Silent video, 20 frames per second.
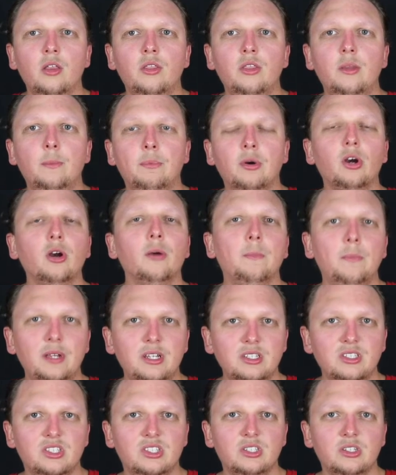the
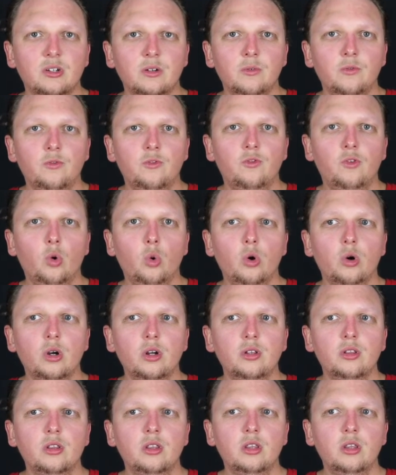purpose
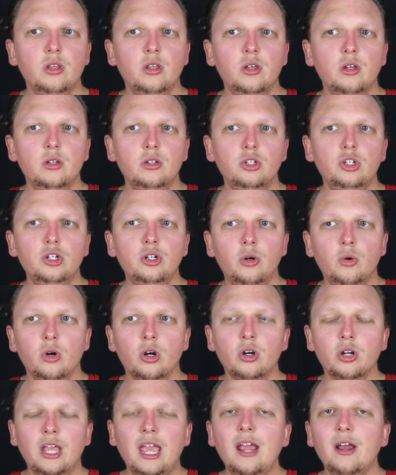for, you know,
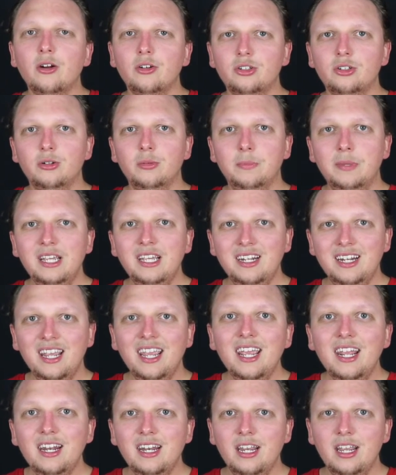her character being
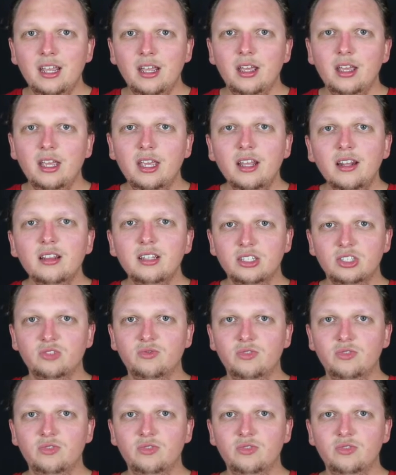in this